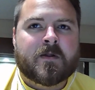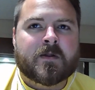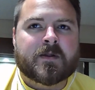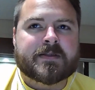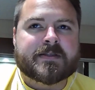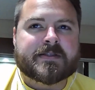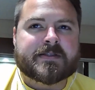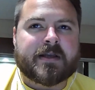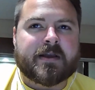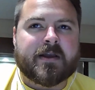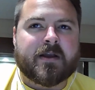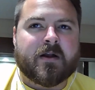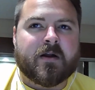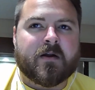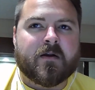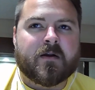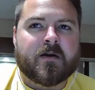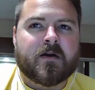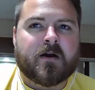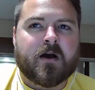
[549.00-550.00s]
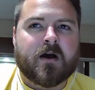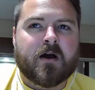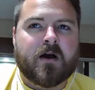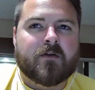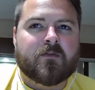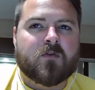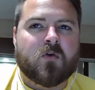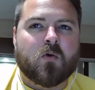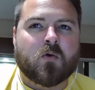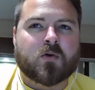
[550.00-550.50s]
let's see here. Uh,
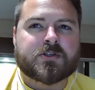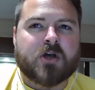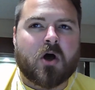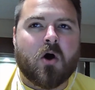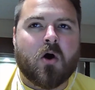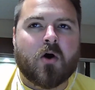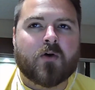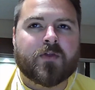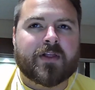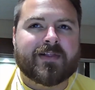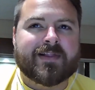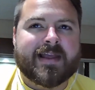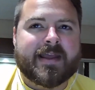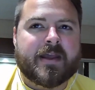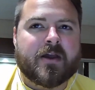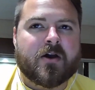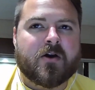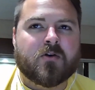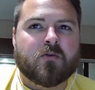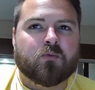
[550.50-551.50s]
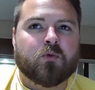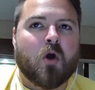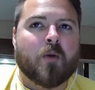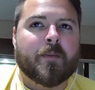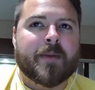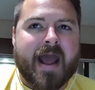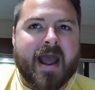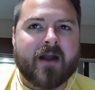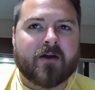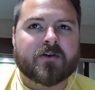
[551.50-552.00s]
of course, all the Leo
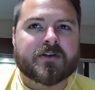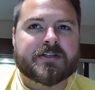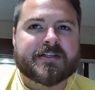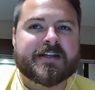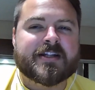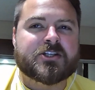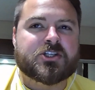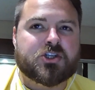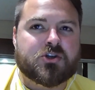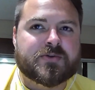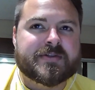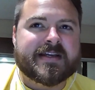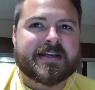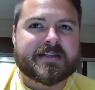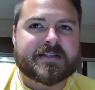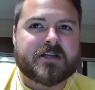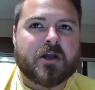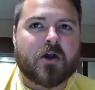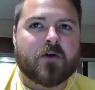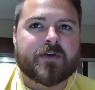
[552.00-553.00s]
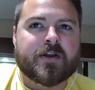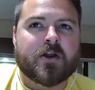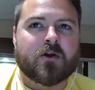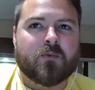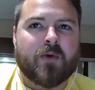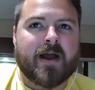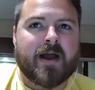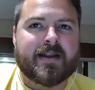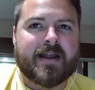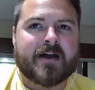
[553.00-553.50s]
Roman Harrison is using his COVID year
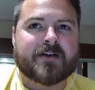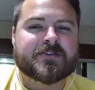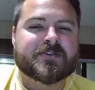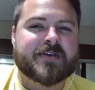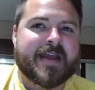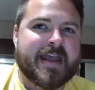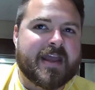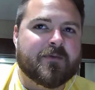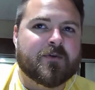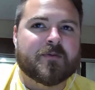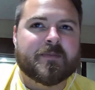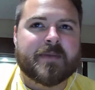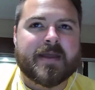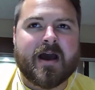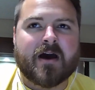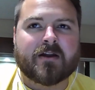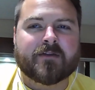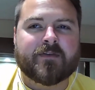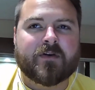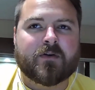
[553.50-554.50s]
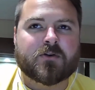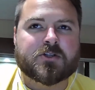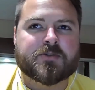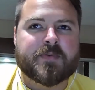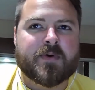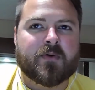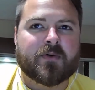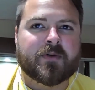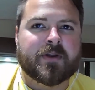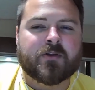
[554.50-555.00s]
right now, so he would be out of
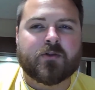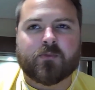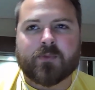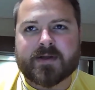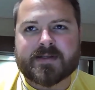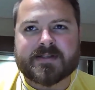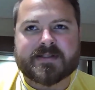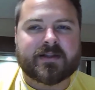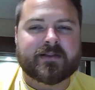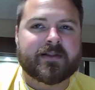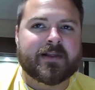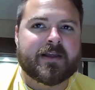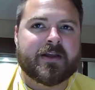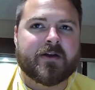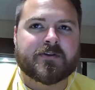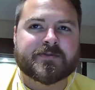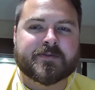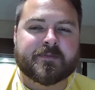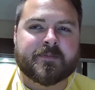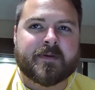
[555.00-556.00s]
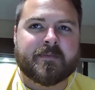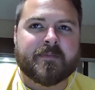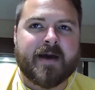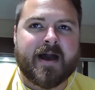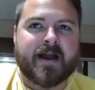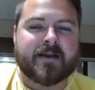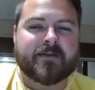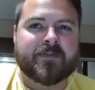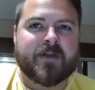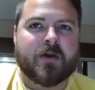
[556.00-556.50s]
eligibility. The rest of the Leos would be
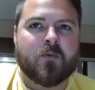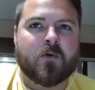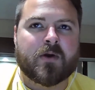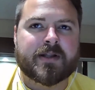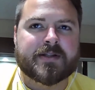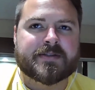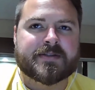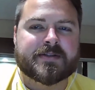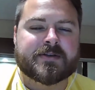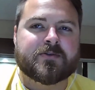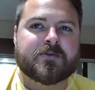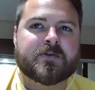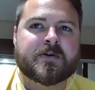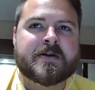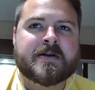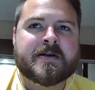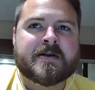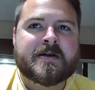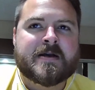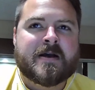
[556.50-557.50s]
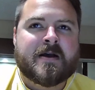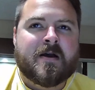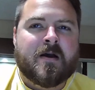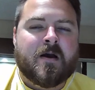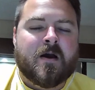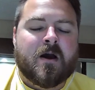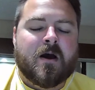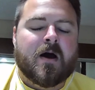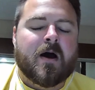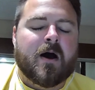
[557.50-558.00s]
back if they wanted to.
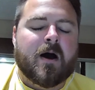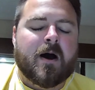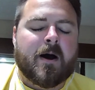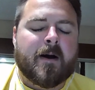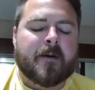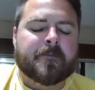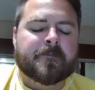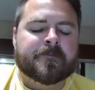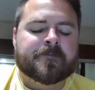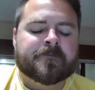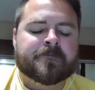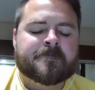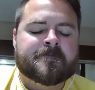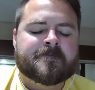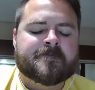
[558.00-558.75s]
Um,